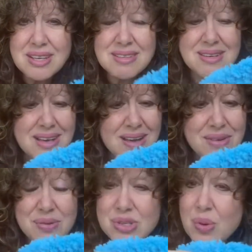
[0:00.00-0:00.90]
it didn't come
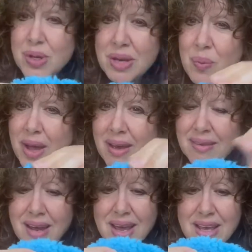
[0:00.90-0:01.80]
out soaking
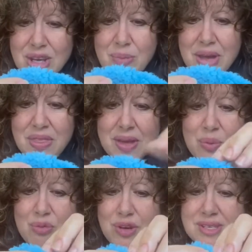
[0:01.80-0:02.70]
wet. You might think
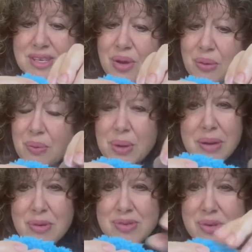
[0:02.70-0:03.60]
with fuzzy yarn it would
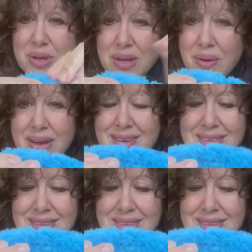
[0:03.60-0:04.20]
come out soaking wet. It